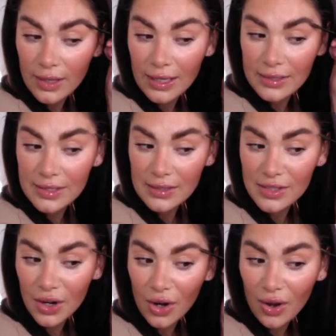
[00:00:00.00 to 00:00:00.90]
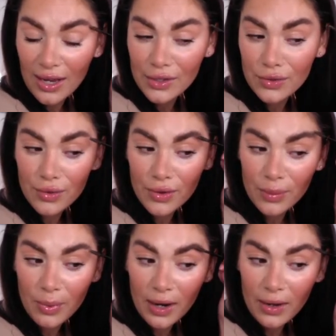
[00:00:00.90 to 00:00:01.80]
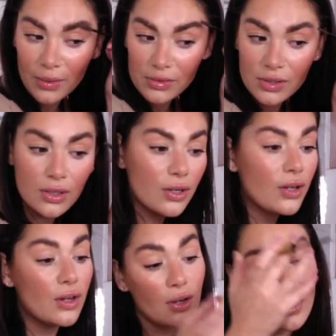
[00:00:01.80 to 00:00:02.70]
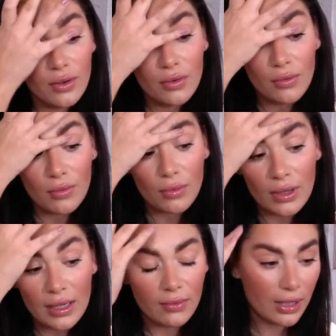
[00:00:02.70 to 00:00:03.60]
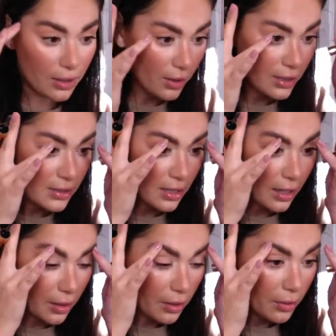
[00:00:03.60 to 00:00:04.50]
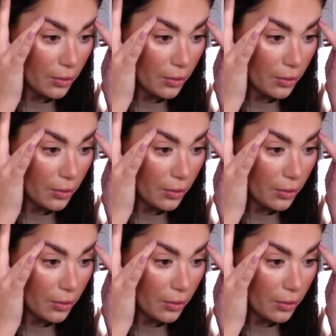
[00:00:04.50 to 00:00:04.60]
It does glide through the brows really, really nicely.